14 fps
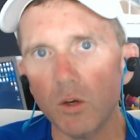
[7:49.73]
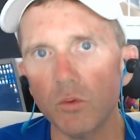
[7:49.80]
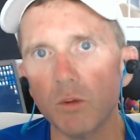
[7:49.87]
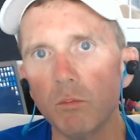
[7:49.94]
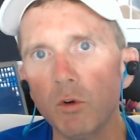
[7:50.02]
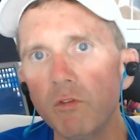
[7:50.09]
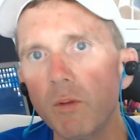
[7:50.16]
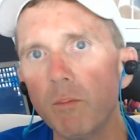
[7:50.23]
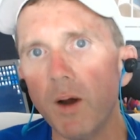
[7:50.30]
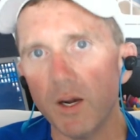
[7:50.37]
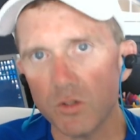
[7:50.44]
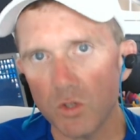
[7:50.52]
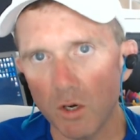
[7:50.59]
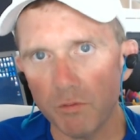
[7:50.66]
the movie
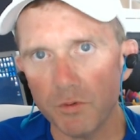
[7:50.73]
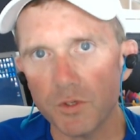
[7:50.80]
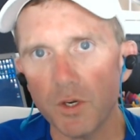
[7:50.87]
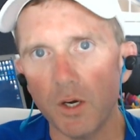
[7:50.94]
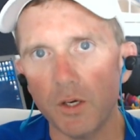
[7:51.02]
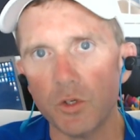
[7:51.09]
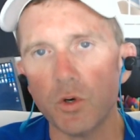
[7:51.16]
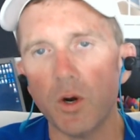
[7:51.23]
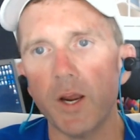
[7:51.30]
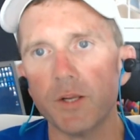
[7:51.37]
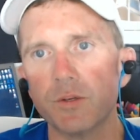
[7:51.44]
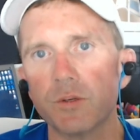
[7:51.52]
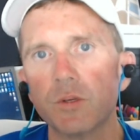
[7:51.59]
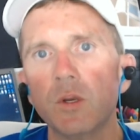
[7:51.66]
box office
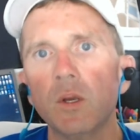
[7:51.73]
contracts